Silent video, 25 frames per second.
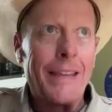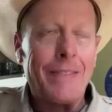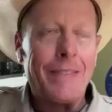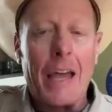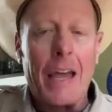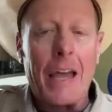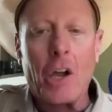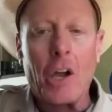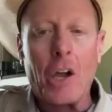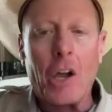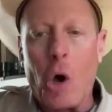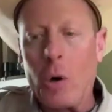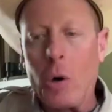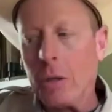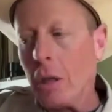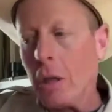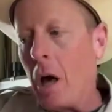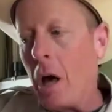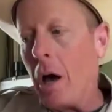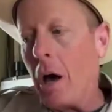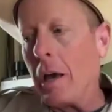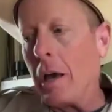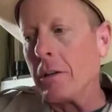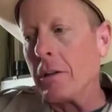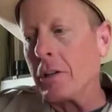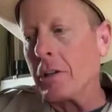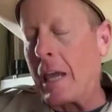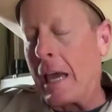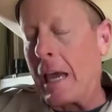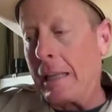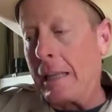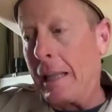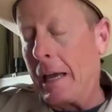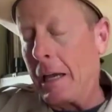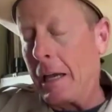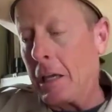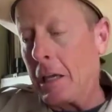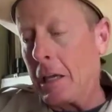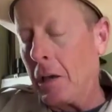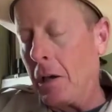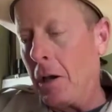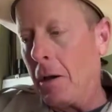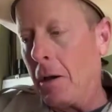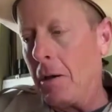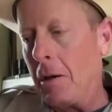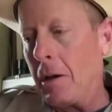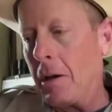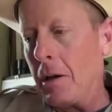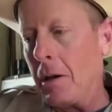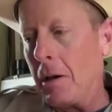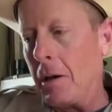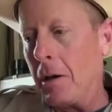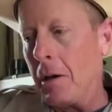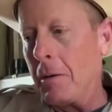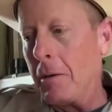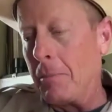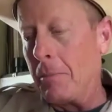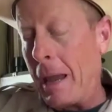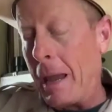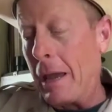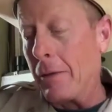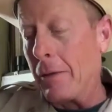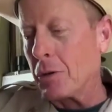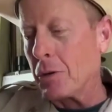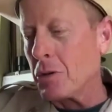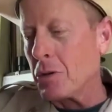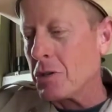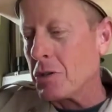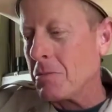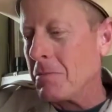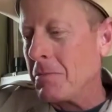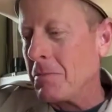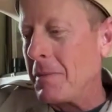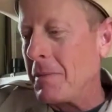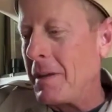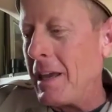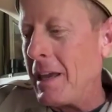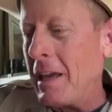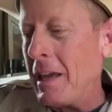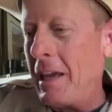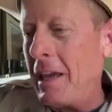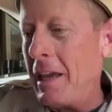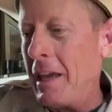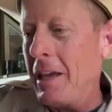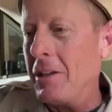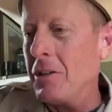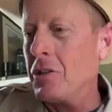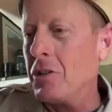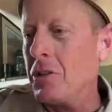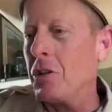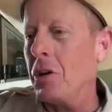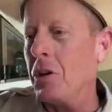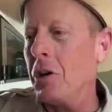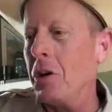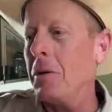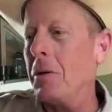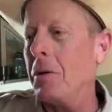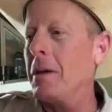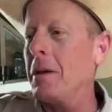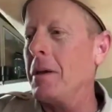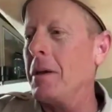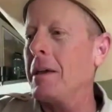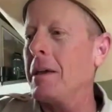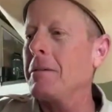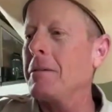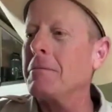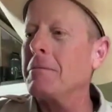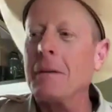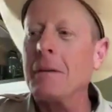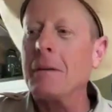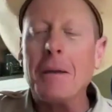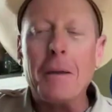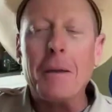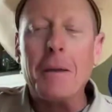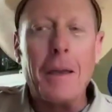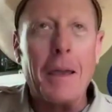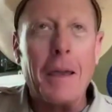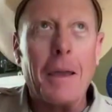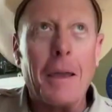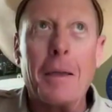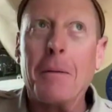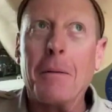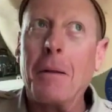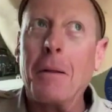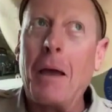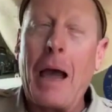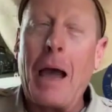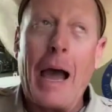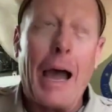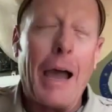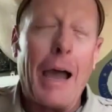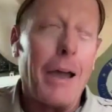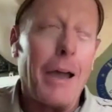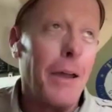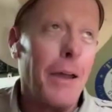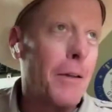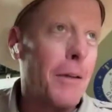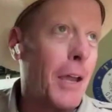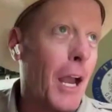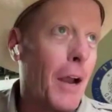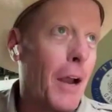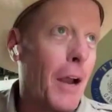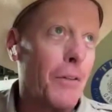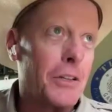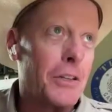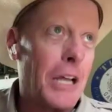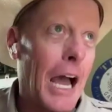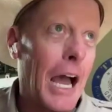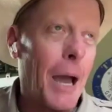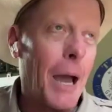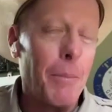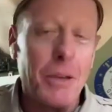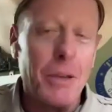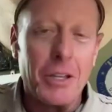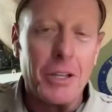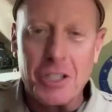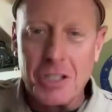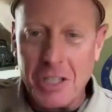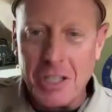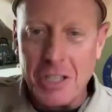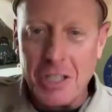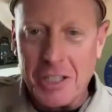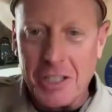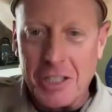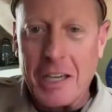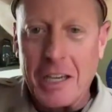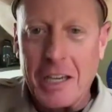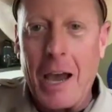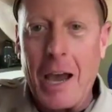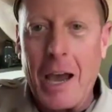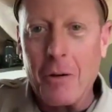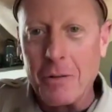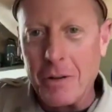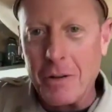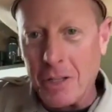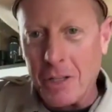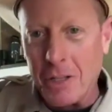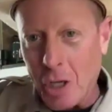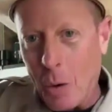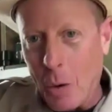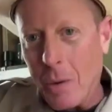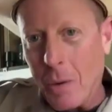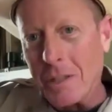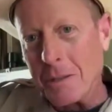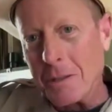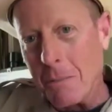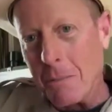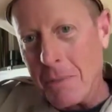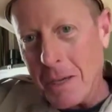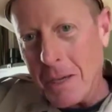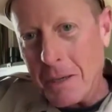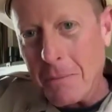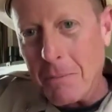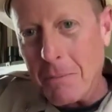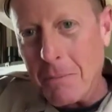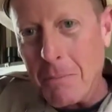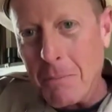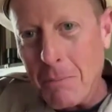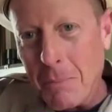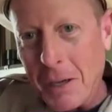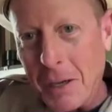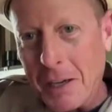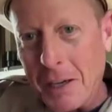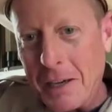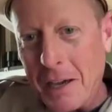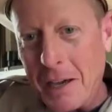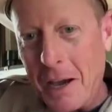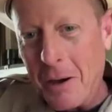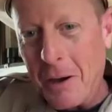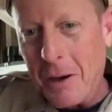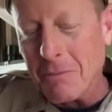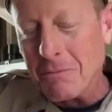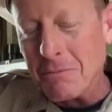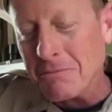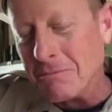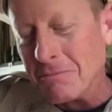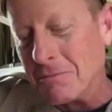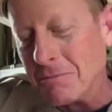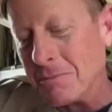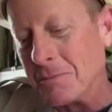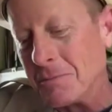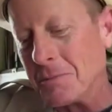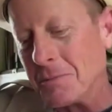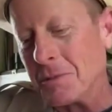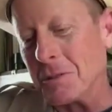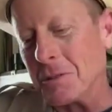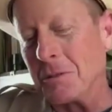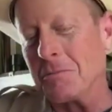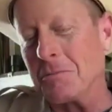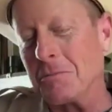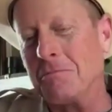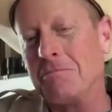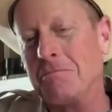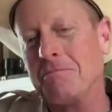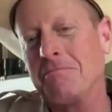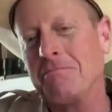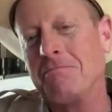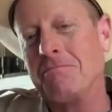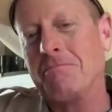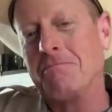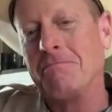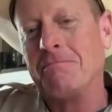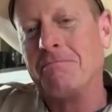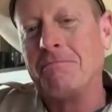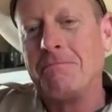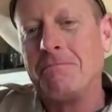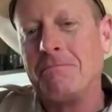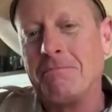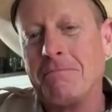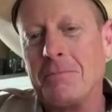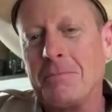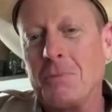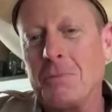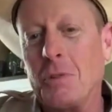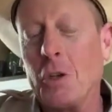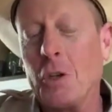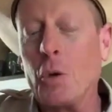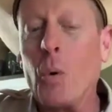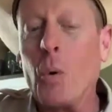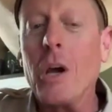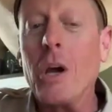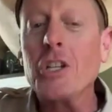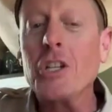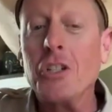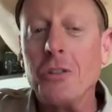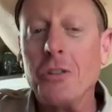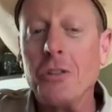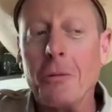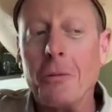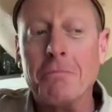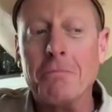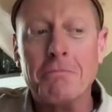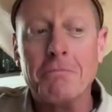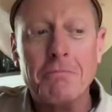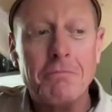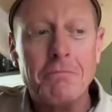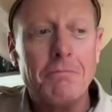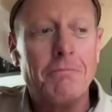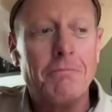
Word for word: get that call a lot, kind of like uh, uh, Panthers, and uh, and I every time it's it's a cop. It's always a big big cop. So, good question though.